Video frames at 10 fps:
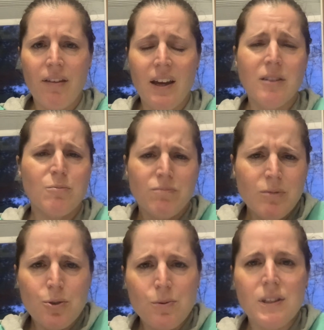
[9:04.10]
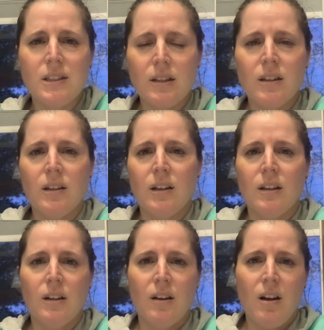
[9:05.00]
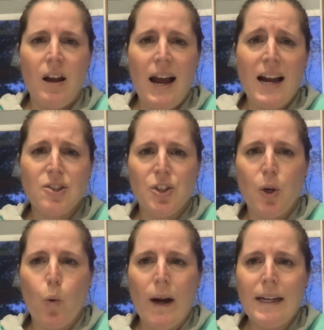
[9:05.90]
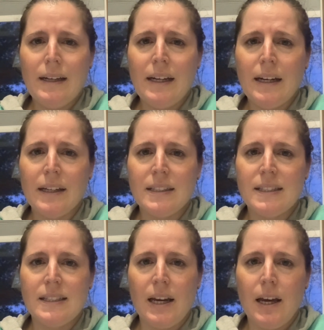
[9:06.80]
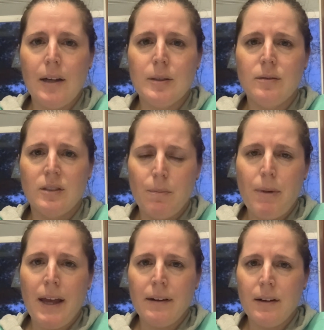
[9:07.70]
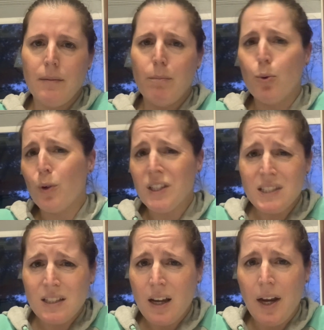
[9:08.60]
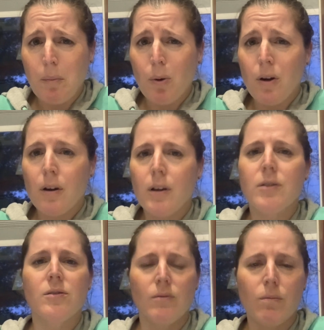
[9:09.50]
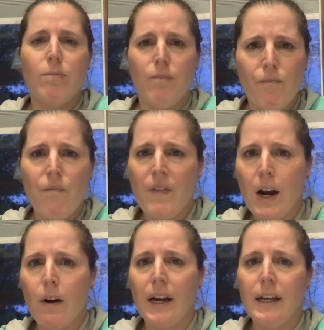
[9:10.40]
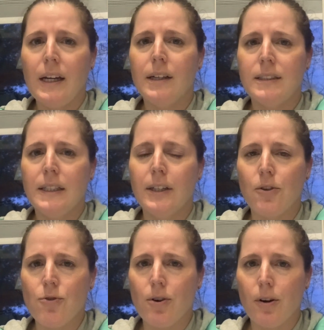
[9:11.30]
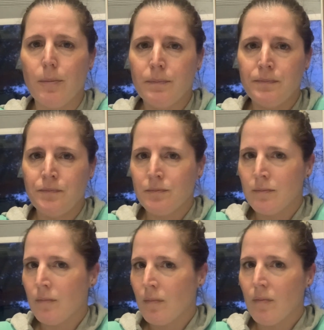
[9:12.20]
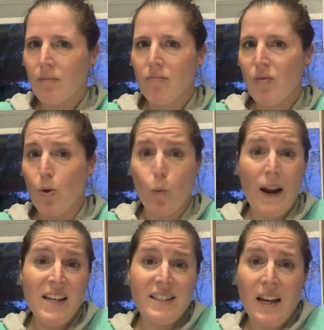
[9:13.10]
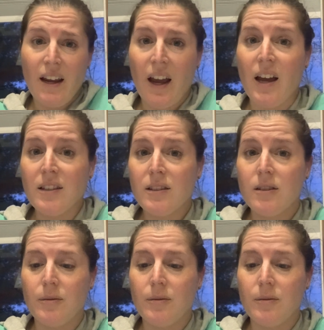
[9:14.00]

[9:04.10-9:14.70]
thing, which was actually quite neat. It's a Tibetan Buddhist kind of book, so very neat to hear their ways, I guess.